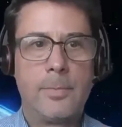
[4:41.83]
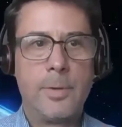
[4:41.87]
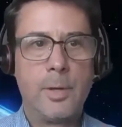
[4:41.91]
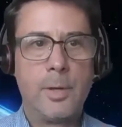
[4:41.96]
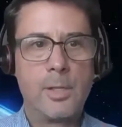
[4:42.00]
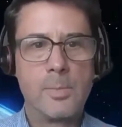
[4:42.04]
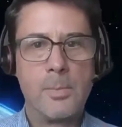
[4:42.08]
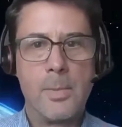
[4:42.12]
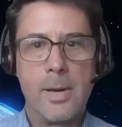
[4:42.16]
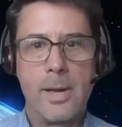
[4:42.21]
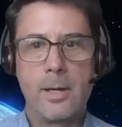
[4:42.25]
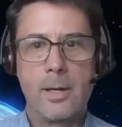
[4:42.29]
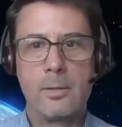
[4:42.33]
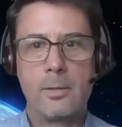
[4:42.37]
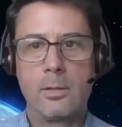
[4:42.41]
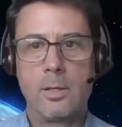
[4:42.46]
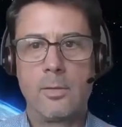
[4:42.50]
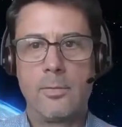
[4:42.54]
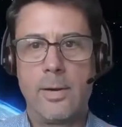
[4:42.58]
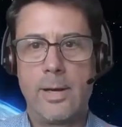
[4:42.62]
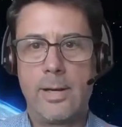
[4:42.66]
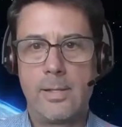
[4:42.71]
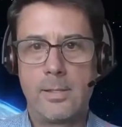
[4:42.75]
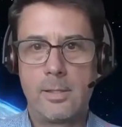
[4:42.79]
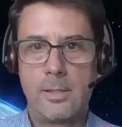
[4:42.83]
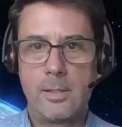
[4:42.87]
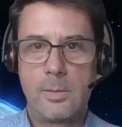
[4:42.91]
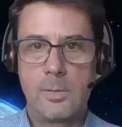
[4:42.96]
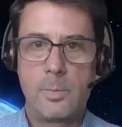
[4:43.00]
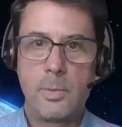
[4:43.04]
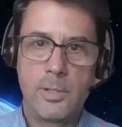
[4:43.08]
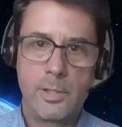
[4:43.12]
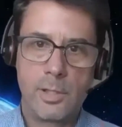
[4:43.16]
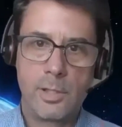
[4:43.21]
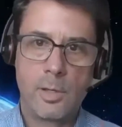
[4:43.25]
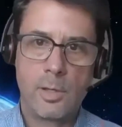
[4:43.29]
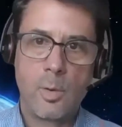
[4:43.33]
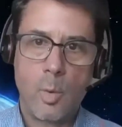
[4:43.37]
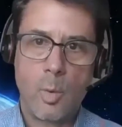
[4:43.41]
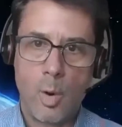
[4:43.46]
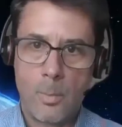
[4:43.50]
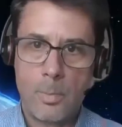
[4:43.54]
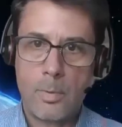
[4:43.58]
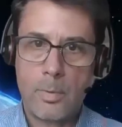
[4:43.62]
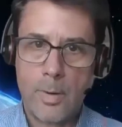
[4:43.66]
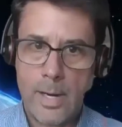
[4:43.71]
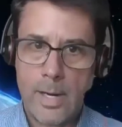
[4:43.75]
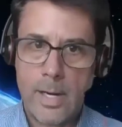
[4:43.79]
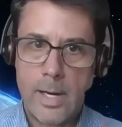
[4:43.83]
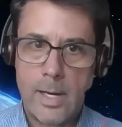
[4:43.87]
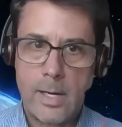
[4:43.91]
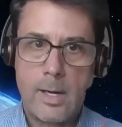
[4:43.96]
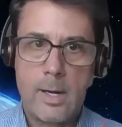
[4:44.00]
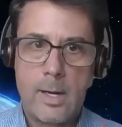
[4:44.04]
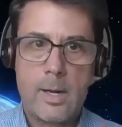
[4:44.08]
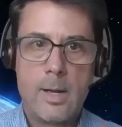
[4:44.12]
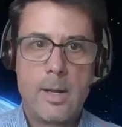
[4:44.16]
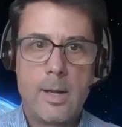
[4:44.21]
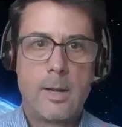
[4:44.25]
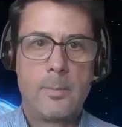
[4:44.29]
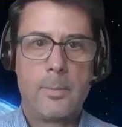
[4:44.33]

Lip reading: those medical devices which incorporate it,